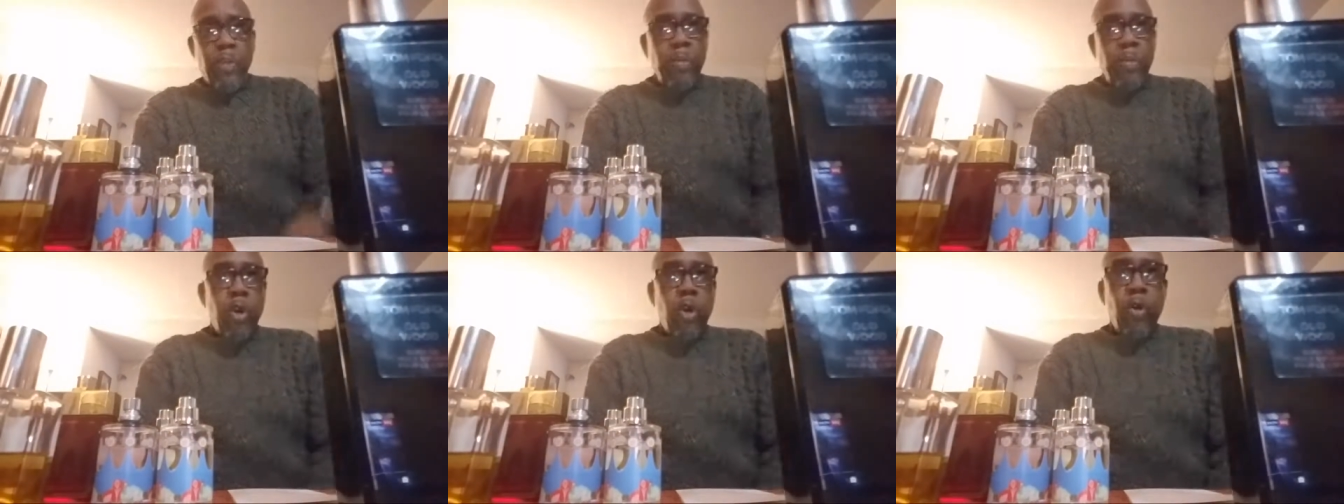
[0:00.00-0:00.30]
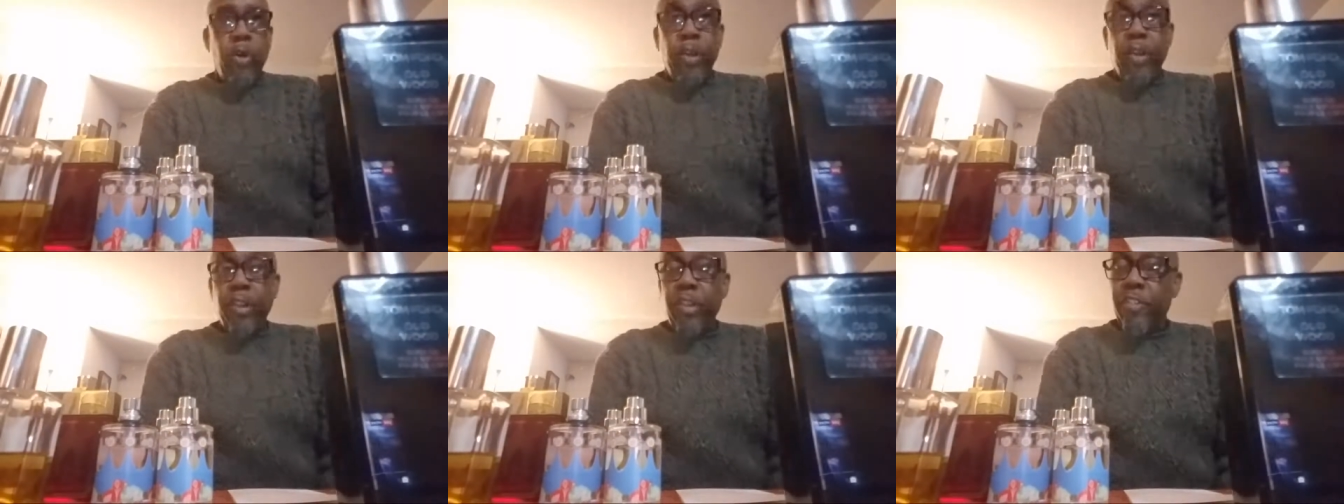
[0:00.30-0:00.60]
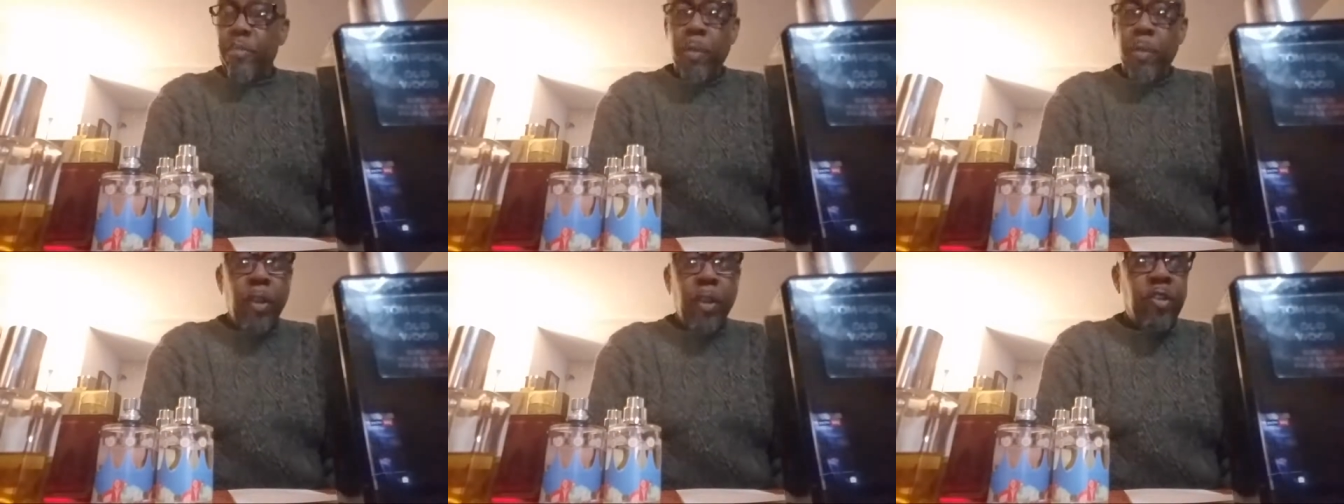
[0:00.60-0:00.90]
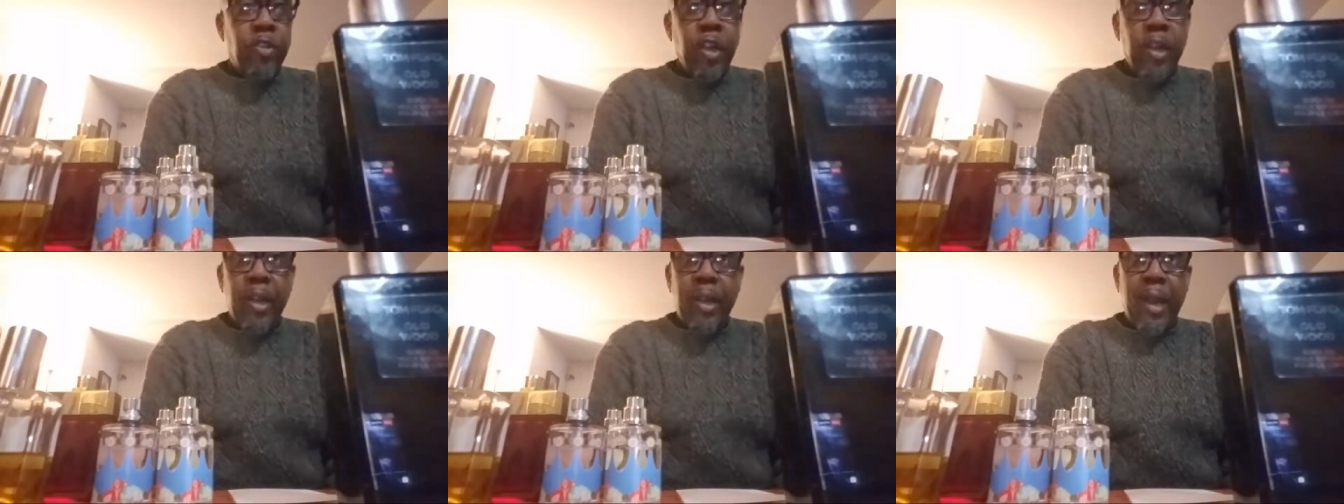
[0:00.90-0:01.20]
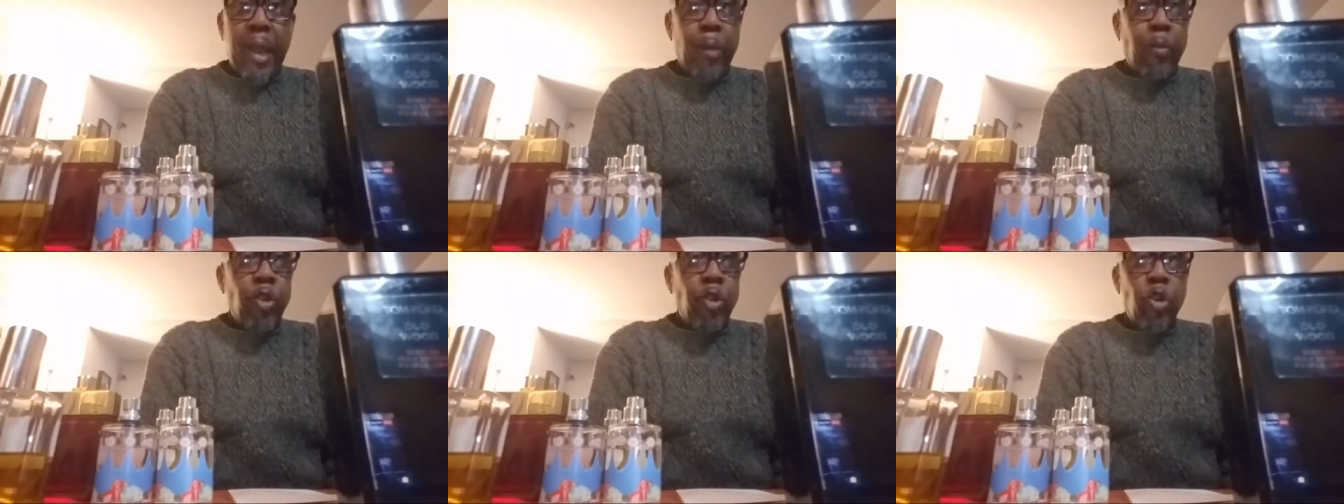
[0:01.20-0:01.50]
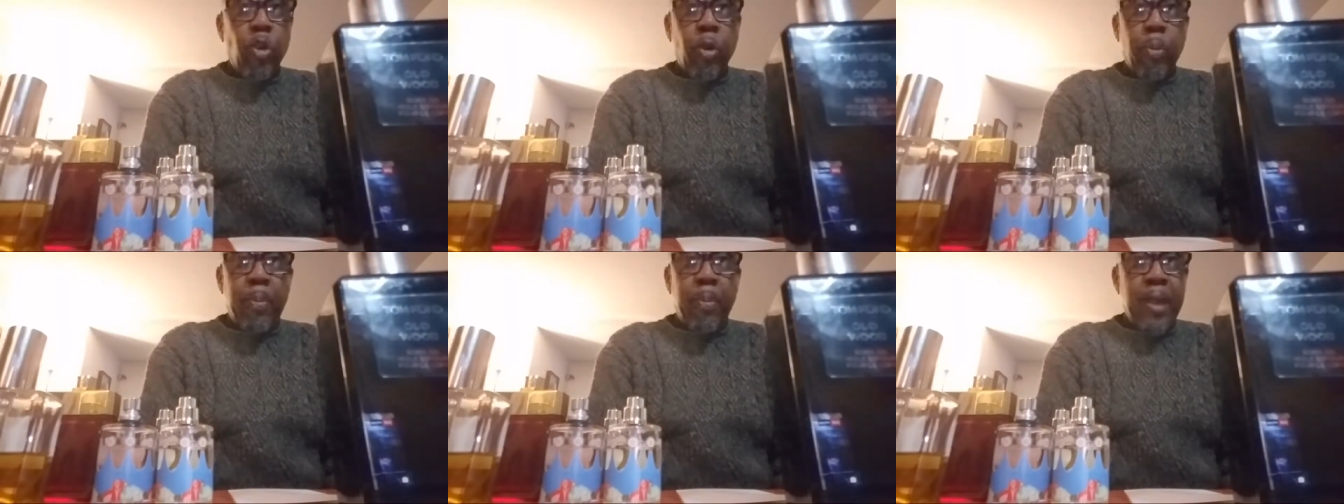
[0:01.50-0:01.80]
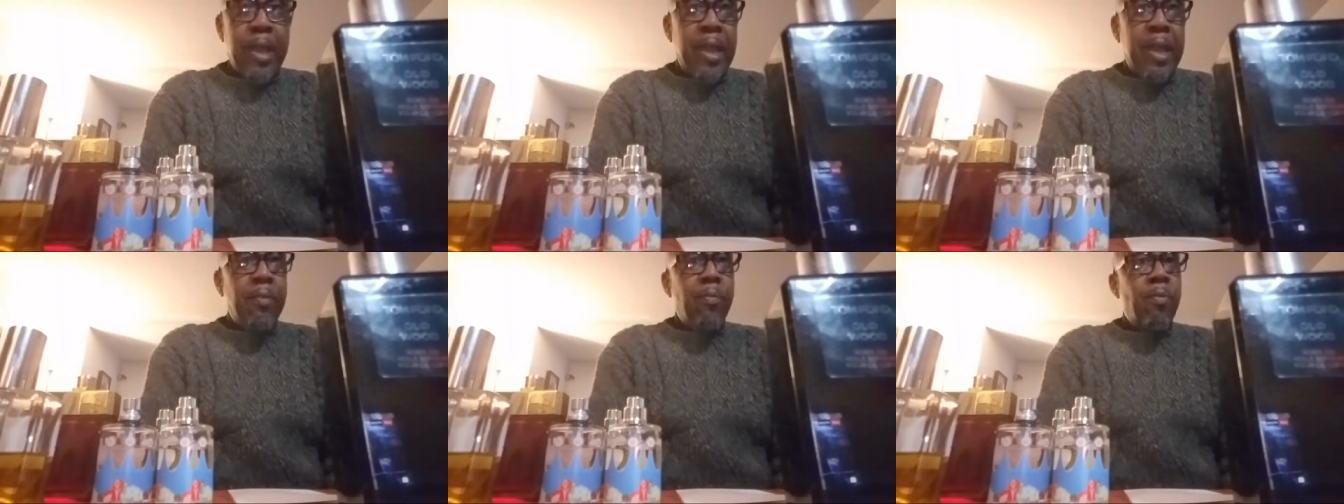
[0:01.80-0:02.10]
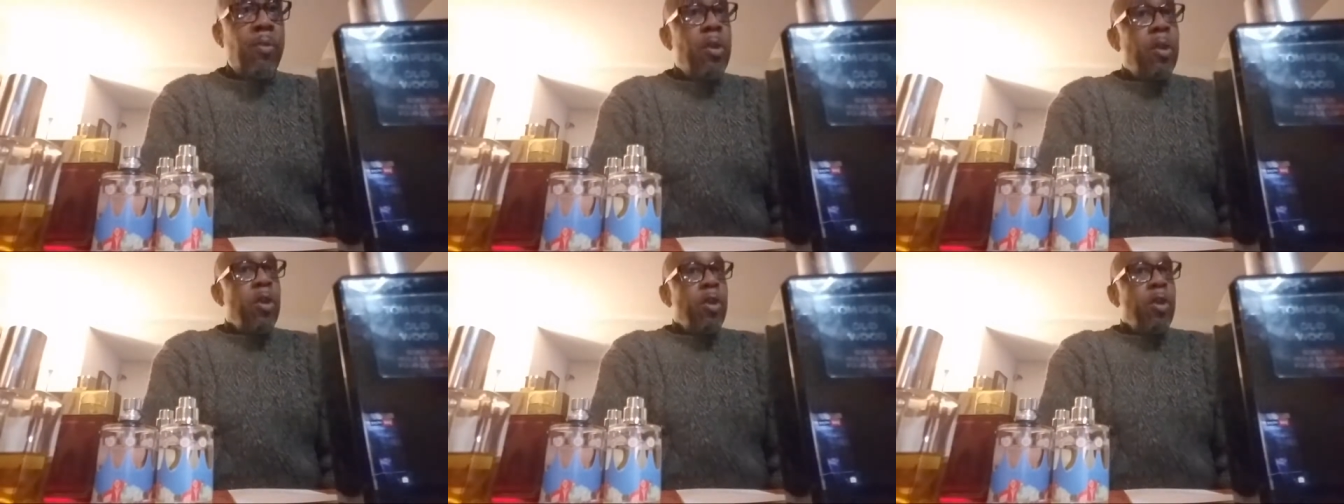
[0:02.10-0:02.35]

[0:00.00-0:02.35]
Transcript: mil. smells good at night when you go to bed.